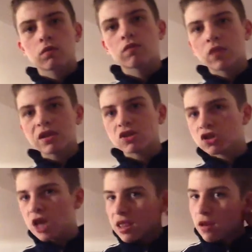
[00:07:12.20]
Let's just
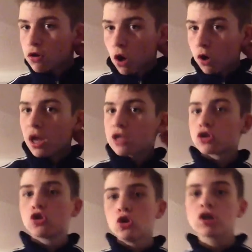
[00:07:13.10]
say they're not as
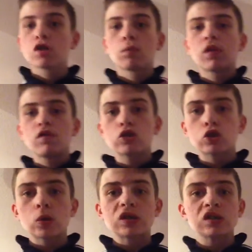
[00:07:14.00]
good as Oblivion's
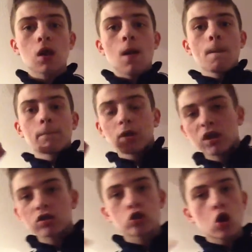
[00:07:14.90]
choices, but
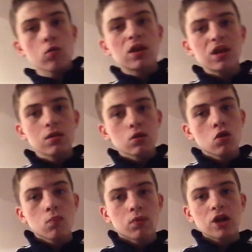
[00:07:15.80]
there's so many new
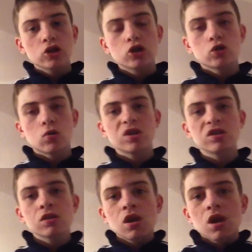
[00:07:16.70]
branching choices
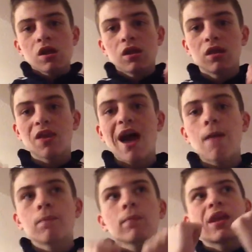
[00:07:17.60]
that
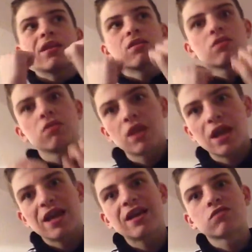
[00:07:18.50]
it
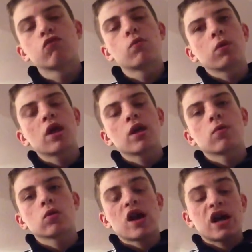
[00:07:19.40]
is
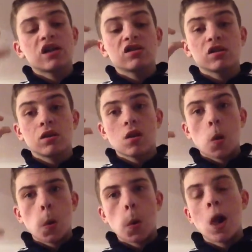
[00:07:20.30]
replayable, and
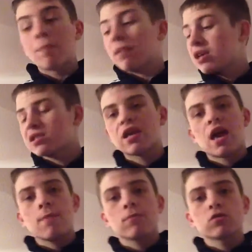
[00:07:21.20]
that makes the
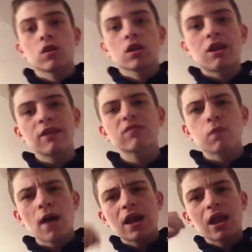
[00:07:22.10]
game's
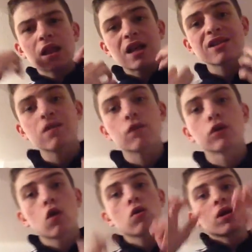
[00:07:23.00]
lifespan last even
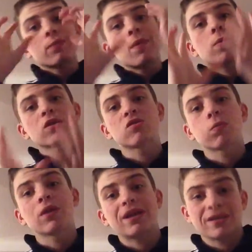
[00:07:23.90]
longer, and people are still
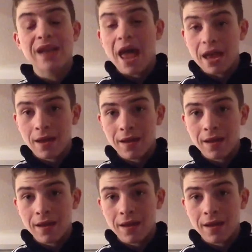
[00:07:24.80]
playing it today.